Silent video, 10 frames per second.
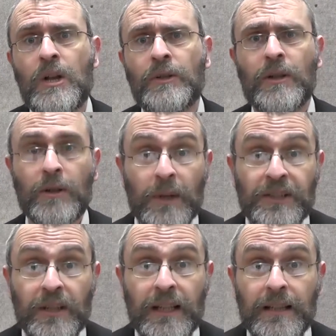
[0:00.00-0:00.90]
So the
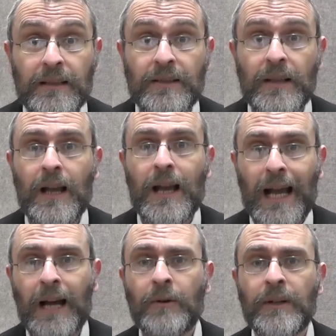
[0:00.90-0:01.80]
question is,
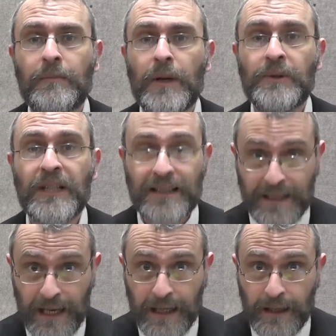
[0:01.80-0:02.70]
how can Moshe
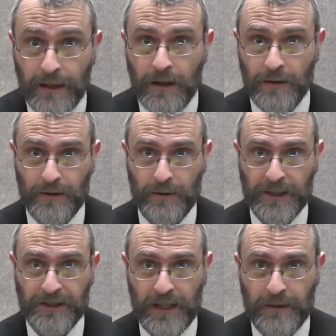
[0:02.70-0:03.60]
say to
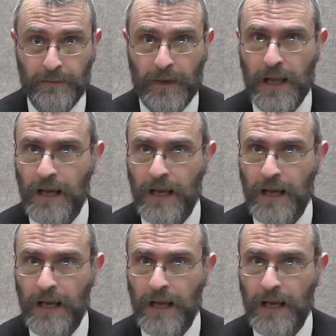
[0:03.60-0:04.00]
Hashem,